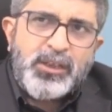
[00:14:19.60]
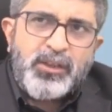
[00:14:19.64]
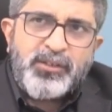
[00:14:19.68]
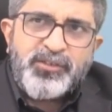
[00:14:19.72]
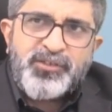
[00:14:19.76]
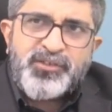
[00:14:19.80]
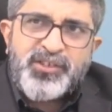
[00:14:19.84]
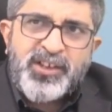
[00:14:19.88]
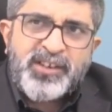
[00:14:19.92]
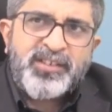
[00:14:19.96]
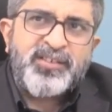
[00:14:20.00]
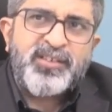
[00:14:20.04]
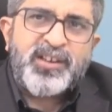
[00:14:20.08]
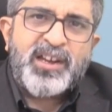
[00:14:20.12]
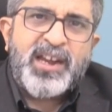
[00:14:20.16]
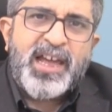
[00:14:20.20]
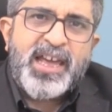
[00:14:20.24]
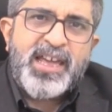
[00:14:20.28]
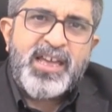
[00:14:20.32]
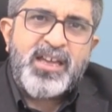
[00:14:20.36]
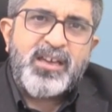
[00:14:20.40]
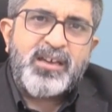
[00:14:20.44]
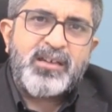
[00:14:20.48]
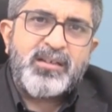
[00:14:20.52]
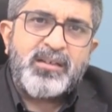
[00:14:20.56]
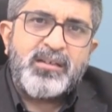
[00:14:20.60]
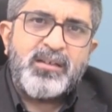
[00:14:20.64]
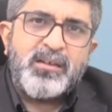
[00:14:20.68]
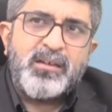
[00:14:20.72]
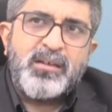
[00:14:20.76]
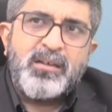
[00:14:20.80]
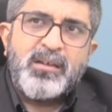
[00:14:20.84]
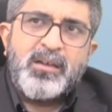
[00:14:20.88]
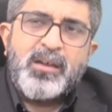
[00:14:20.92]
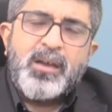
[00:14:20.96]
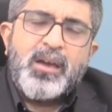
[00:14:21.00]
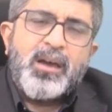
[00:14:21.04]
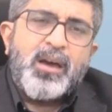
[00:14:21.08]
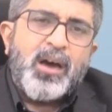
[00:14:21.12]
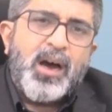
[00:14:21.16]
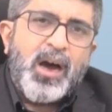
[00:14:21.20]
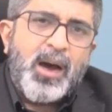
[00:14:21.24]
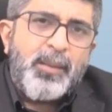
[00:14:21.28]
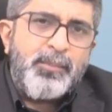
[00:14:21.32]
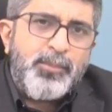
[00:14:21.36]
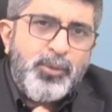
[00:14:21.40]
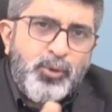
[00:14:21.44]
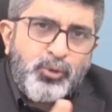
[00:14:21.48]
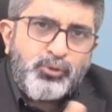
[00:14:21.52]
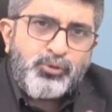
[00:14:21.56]
Just like
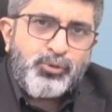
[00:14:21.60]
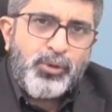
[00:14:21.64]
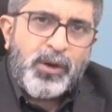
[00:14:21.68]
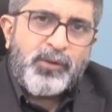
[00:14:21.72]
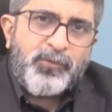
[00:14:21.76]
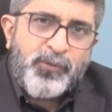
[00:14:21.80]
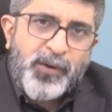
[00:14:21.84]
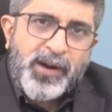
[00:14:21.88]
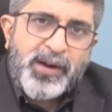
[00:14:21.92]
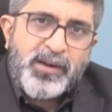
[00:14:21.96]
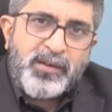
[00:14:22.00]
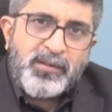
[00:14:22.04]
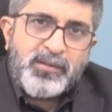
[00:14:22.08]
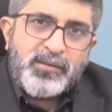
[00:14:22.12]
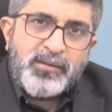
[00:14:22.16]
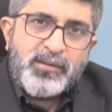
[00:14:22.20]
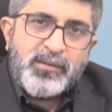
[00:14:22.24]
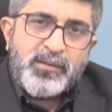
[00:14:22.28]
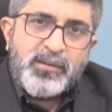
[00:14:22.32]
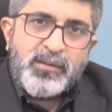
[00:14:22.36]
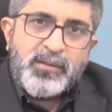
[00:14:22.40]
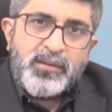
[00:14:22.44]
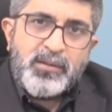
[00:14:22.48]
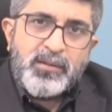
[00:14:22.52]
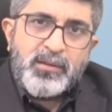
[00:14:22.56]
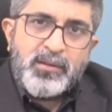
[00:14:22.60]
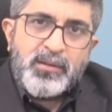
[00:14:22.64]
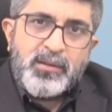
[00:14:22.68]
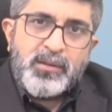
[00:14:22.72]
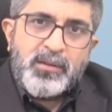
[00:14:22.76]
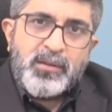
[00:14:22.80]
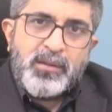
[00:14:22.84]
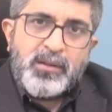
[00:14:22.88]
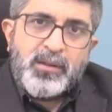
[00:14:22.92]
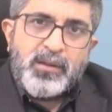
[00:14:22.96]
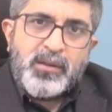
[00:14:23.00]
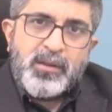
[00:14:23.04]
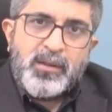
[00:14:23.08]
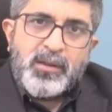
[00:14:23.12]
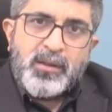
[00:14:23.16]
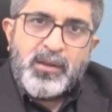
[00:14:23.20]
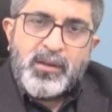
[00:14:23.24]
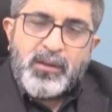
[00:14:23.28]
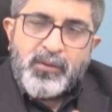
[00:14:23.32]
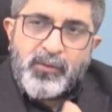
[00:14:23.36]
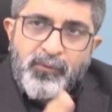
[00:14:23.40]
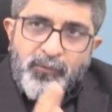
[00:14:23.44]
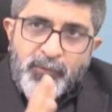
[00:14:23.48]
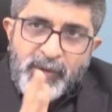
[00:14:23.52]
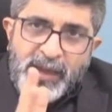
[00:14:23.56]
a mutual fund,
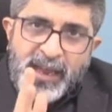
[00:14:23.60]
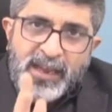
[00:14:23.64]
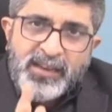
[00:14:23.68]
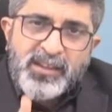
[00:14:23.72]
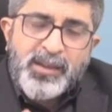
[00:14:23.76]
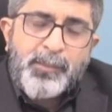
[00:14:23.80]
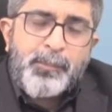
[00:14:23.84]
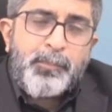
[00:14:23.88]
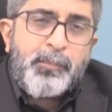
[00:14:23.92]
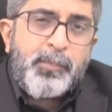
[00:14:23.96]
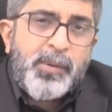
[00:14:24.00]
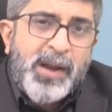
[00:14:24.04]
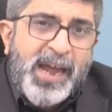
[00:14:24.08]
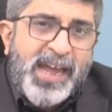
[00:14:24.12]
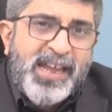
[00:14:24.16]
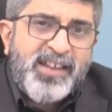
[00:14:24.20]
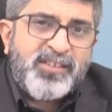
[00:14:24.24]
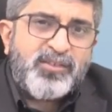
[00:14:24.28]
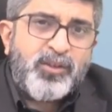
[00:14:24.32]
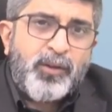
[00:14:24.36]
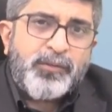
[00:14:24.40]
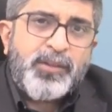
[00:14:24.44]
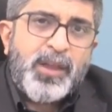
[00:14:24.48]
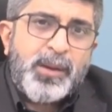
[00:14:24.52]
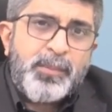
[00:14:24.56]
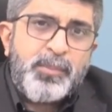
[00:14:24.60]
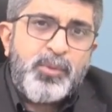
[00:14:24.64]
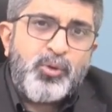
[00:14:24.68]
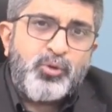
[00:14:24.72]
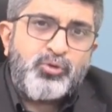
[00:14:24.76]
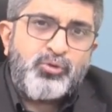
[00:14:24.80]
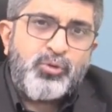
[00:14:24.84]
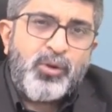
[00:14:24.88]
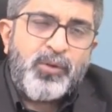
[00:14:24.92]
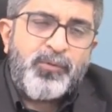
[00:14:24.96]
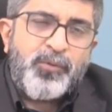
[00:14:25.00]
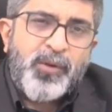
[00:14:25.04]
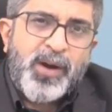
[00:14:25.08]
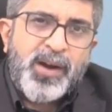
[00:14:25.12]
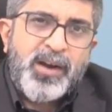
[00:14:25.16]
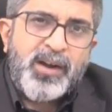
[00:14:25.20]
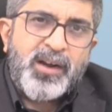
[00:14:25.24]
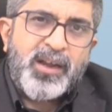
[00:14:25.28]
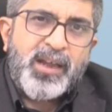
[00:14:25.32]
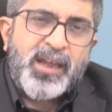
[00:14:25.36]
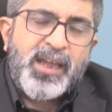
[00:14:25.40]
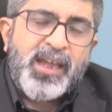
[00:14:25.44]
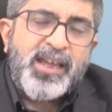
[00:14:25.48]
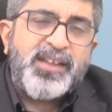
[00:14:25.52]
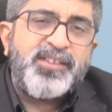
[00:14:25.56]
where the price of that mutual
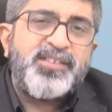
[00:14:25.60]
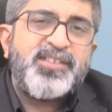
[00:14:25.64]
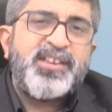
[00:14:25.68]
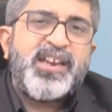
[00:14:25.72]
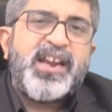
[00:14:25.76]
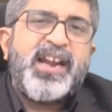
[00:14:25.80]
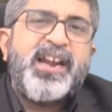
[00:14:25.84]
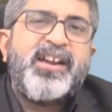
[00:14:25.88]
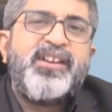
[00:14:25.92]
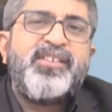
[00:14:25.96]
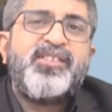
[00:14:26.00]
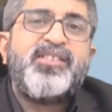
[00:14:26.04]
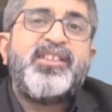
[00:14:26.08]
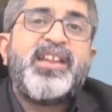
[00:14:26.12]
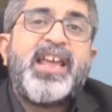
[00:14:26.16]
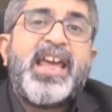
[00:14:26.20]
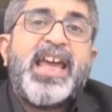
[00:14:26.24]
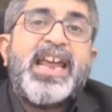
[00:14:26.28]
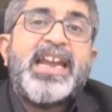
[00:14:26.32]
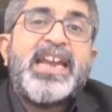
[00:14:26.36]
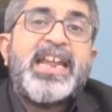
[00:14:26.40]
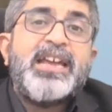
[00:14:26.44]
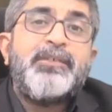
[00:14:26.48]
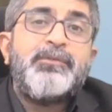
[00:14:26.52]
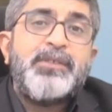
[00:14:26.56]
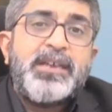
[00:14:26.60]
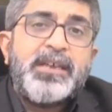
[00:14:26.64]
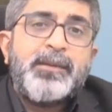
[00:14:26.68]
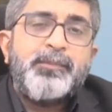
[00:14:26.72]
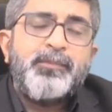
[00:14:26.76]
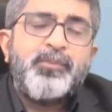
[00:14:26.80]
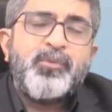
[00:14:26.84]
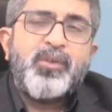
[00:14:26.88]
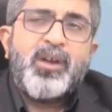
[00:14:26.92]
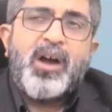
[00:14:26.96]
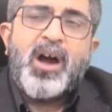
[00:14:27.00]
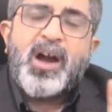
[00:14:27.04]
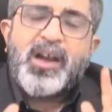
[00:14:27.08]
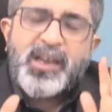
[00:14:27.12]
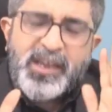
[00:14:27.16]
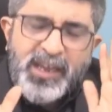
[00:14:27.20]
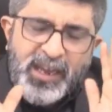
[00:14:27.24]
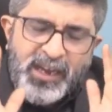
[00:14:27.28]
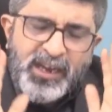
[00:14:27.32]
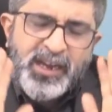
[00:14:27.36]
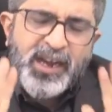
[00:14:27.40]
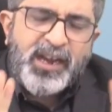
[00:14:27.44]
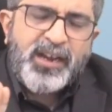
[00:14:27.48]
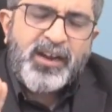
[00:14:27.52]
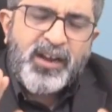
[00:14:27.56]
fund is its NAV.
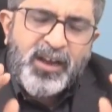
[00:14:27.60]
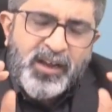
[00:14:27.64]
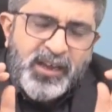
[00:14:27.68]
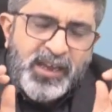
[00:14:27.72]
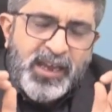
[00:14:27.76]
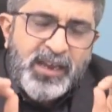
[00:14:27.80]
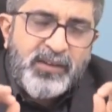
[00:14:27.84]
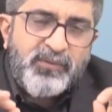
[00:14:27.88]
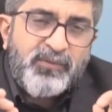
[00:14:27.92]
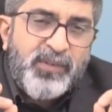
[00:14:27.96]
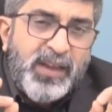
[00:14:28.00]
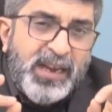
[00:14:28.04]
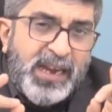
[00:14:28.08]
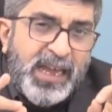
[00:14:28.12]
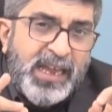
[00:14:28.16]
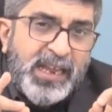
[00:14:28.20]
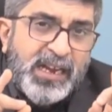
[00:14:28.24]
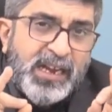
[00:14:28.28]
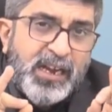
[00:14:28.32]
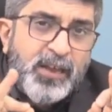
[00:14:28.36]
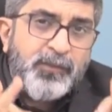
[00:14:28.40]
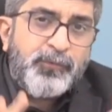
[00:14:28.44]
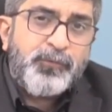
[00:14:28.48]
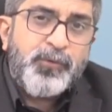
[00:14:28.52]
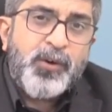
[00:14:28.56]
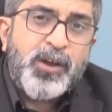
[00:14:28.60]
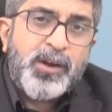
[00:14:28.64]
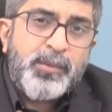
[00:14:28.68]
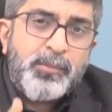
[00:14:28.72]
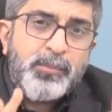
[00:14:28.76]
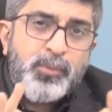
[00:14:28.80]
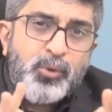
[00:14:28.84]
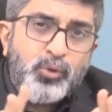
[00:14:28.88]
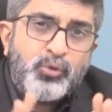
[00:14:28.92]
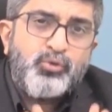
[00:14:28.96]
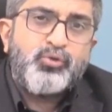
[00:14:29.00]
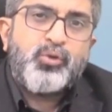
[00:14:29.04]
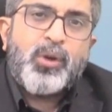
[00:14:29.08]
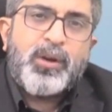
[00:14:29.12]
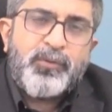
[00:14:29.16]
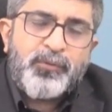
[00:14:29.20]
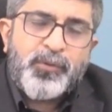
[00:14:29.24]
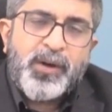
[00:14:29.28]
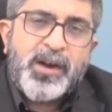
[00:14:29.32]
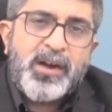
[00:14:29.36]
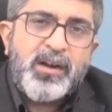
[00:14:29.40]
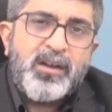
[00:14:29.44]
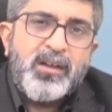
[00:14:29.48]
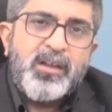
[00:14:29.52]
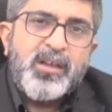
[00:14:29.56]
Again and again, when I refer mutual
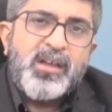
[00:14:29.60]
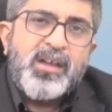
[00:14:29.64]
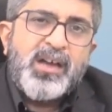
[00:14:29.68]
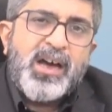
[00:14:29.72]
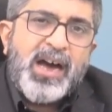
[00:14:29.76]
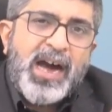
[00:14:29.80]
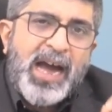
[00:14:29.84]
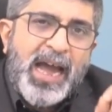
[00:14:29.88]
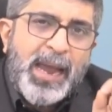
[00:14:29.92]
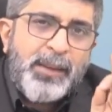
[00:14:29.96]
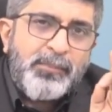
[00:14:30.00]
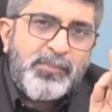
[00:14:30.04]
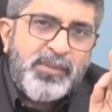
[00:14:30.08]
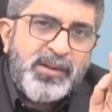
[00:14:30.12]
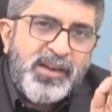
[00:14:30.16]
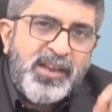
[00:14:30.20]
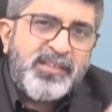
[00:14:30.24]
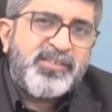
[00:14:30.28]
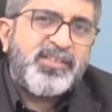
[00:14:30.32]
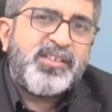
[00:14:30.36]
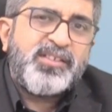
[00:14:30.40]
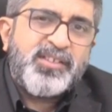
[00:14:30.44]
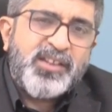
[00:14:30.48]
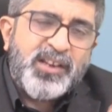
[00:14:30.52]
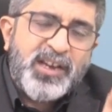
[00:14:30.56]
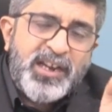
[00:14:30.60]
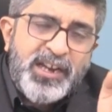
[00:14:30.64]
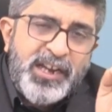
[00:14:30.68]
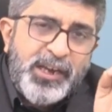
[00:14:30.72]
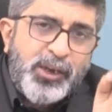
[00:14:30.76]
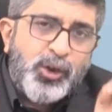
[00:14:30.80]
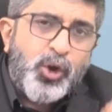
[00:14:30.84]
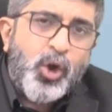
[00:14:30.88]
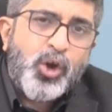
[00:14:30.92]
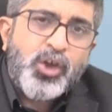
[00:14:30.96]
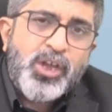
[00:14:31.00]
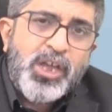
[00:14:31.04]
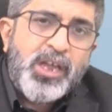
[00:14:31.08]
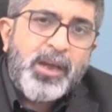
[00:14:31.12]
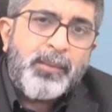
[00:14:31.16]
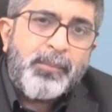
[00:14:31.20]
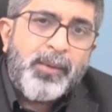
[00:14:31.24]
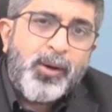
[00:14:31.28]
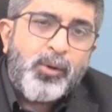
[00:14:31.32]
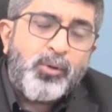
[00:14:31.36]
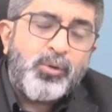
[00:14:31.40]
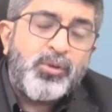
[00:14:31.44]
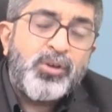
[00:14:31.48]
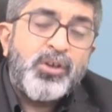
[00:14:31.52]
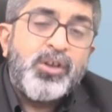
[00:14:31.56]
fund, I am necessarily talking
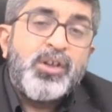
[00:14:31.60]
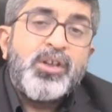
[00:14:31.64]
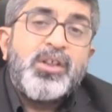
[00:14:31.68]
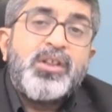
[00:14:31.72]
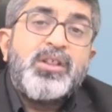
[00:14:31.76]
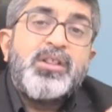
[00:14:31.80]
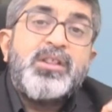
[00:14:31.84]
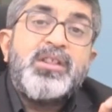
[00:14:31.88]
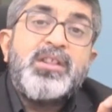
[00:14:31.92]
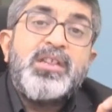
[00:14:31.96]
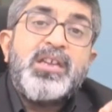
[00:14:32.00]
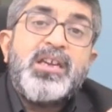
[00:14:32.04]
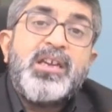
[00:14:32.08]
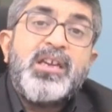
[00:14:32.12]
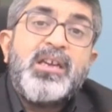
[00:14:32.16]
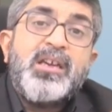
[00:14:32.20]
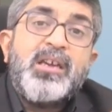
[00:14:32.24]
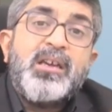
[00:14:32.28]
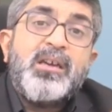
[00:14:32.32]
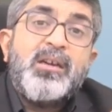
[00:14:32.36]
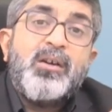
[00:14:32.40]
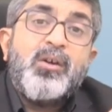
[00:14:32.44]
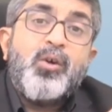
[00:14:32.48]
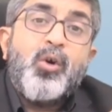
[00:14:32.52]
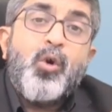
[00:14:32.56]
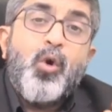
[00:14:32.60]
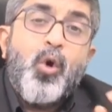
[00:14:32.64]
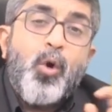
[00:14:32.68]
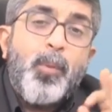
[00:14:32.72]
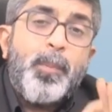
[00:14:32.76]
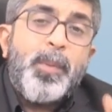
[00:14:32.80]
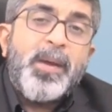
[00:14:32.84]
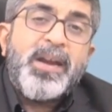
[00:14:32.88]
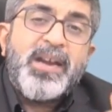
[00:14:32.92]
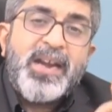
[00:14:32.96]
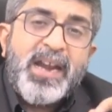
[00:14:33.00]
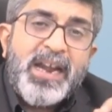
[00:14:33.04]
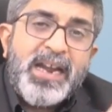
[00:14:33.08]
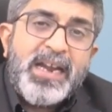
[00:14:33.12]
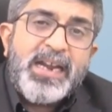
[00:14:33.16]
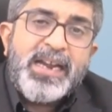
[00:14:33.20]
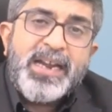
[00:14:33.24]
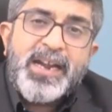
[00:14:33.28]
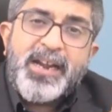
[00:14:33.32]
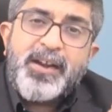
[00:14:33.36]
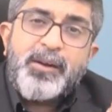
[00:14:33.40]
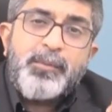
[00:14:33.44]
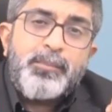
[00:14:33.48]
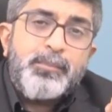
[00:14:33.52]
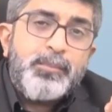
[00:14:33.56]
about the
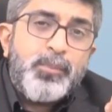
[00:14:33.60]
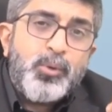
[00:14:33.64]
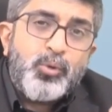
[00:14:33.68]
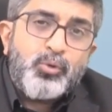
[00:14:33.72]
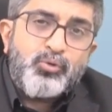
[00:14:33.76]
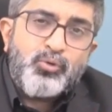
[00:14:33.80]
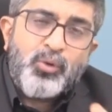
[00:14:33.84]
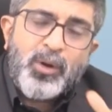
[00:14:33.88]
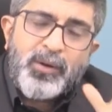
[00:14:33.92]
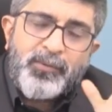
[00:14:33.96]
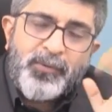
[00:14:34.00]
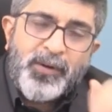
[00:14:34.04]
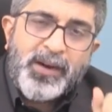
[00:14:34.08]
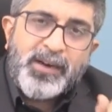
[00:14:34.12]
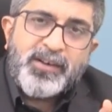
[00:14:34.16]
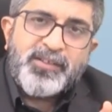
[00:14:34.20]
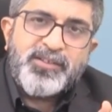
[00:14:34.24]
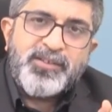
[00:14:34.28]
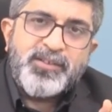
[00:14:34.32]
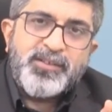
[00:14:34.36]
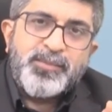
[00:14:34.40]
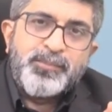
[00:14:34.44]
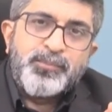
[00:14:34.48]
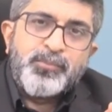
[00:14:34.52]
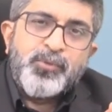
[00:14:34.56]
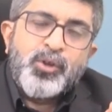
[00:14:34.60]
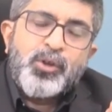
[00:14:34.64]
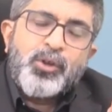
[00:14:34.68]
open-ended mutual funds.